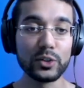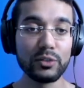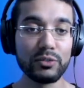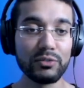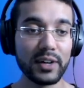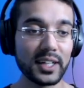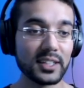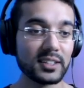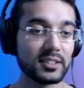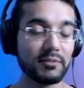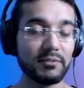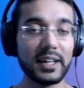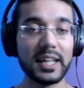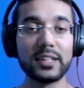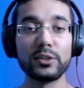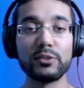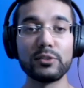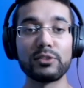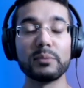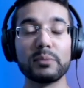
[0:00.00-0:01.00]
find some
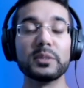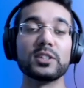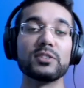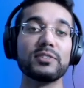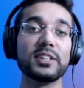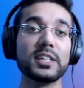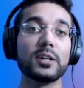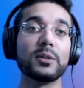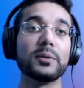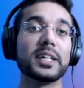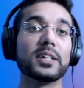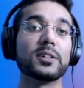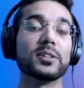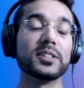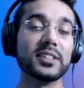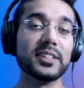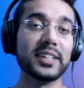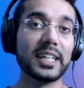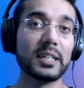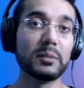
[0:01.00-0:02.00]
value from this video here
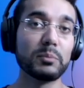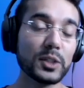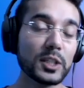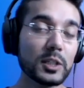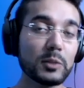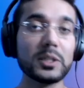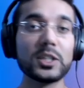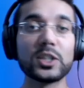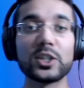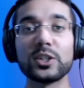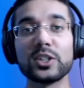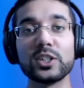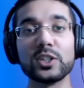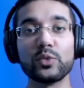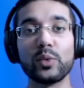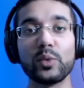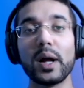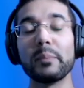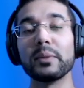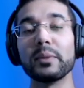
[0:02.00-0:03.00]
today, please be sure to
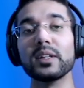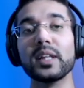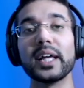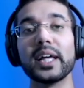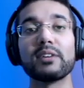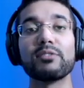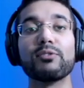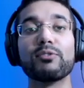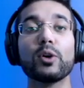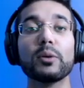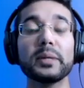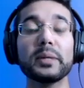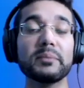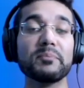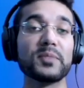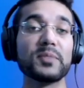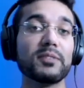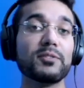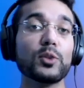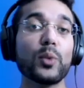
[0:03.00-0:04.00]
drop a like for me.
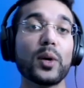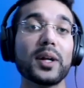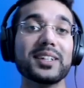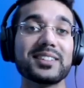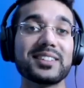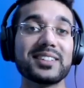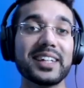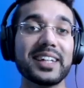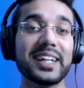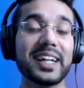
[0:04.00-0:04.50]
If you want to stay